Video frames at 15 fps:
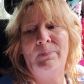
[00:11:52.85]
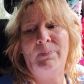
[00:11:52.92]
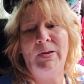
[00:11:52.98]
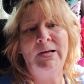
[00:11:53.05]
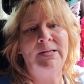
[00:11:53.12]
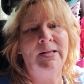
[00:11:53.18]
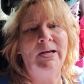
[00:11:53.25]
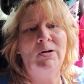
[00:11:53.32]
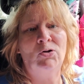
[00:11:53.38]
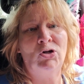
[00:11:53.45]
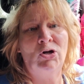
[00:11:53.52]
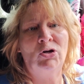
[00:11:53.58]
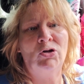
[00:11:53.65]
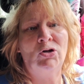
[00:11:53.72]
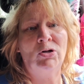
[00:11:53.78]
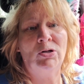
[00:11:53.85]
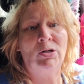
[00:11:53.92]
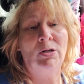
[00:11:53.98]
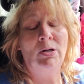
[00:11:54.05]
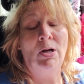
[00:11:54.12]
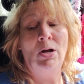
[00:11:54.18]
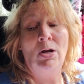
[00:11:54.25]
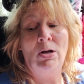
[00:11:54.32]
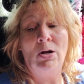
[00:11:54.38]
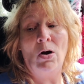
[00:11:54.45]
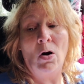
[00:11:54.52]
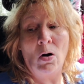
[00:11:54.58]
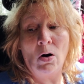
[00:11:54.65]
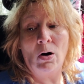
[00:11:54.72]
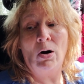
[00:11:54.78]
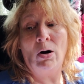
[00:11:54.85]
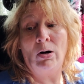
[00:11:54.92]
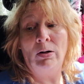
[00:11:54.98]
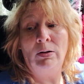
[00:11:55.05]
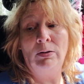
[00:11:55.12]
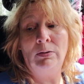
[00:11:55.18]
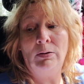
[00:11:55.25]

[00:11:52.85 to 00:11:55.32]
these lounge cushions are